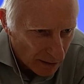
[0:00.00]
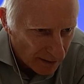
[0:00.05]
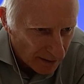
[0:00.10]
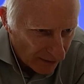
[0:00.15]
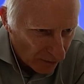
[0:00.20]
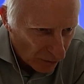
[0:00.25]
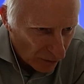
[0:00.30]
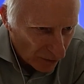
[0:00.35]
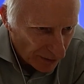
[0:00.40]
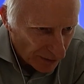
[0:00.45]
the
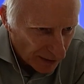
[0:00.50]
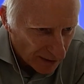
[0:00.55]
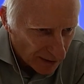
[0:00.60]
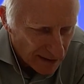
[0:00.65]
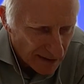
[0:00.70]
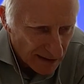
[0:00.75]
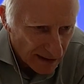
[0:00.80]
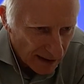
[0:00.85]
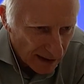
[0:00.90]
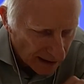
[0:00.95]

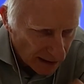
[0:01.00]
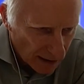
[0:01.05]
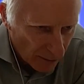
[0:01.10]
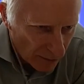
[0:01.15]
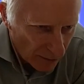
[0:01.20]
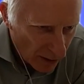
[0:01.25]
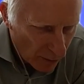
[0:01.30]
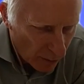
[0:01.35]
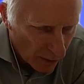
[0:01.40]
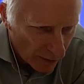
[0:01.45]
audience and I
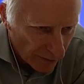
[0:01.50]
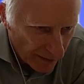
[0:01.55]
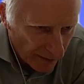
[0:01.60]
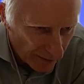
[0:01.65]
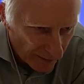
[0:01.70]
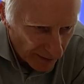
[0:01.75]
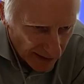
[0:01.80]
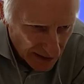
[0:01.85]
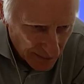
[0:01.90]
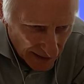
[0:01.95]
don't know what
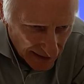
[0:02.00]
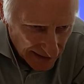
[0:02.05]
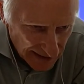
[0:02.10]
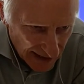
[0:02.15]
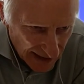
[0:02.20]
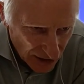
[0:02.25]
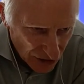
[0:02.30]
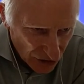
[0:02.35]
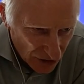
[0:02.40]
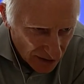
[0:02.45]
their
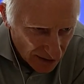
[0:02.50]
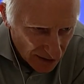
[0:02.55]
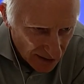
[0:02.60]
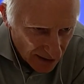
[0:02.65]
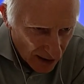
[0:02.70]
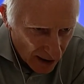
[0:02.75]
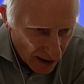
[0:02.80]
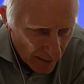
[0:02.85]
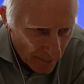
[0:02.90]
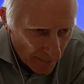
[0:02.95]
expectations
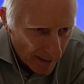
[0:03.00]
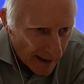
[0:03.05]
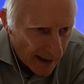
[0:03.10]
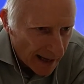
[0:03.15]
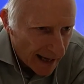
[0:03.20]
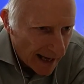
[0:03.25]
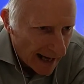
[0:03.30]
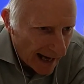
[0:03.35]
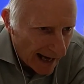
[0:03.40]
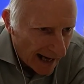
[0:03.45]
are
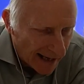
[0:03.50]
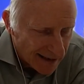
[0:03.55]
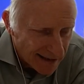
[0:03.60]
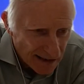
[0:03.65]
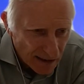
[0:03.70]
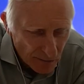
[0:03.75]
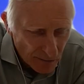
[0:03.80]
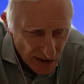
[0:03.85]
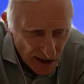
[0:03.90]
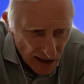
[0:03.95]
and
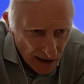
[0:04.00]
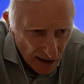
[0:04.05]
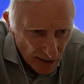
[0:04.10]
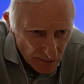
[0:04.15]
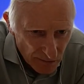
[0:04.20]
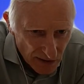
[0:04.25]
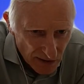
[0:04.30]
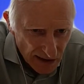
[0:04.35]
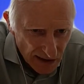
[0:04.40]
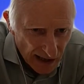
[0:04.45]

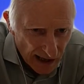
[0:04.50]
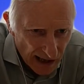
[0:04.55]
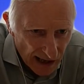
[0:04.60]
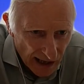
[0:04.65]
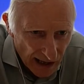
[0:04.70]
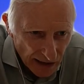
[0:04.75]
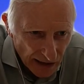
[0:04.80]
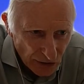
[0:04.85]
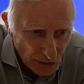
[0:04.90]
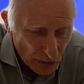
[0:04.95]
sometimes
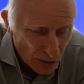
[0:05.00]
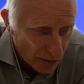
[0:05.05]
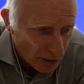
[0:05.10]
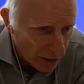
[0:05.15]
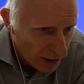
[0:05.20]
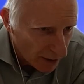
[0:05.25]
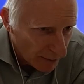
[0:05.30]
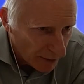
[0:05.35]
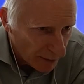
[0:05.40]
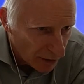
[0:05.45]
uh, you can
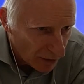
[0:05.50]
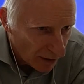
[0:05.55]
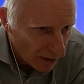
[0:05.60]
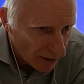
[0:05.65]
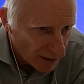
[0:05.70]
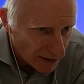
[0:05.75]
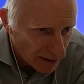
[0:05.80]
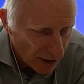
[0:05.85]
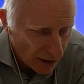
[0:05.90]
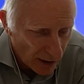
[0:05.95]
come
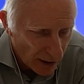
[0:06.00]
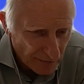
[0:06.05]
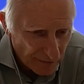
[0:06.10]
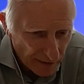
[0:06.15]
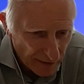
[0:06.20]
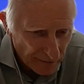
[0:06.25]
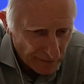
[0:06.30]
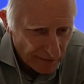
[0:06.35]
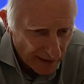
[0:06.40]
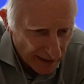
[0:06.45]
across you know if I,
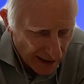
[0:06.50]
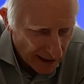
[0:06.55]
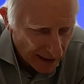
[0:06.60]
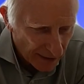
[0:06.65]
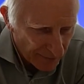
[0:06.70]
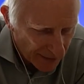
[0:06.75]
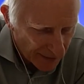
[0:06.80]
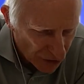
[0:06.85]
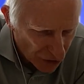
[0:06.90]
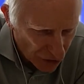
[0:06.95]
if I, kind
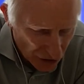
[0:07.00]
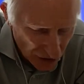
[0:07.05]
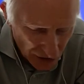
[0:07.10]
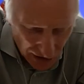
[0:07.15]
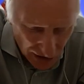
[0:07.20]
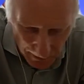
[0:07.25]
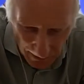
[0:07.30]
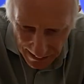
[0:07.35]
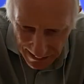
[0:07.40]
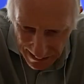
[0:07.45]
of
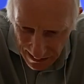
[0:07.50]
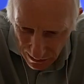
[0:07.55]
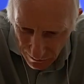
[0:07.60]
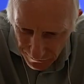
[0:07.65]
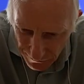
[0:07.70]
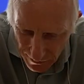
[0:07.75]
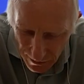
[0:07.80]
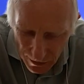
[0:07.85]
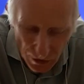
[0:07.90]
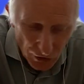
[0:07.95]
introduced myself
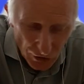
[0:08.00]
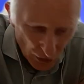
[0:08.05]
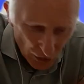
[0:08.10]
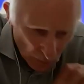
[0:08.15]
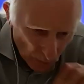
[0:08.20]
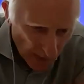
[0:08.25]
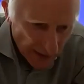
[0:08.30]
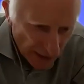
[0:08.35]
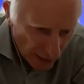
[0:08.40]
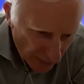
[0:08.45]
the
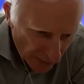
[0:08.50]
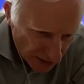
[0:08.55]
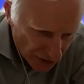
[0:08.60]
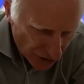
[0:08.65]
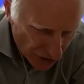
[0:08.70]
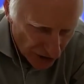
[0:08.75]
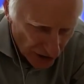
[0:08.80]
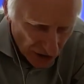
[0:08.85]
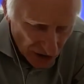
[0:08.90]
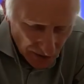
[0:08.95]
way you
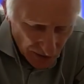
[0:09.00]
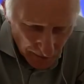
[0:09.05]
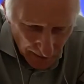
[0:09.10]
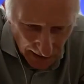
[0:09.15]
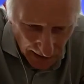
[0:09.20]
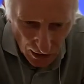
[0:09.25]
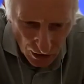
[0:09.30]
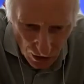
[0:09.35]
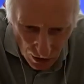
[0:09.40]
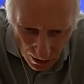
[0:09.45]
introduced
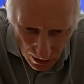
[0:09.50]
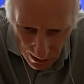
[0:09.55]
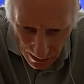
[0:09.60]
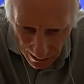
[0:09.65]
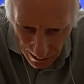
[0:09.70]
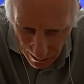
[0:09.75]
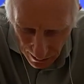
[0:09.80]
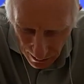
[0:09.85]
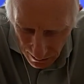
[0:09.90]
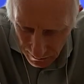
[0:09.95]
me
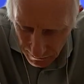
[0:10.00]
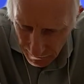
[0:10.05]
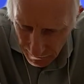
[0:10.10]
earlier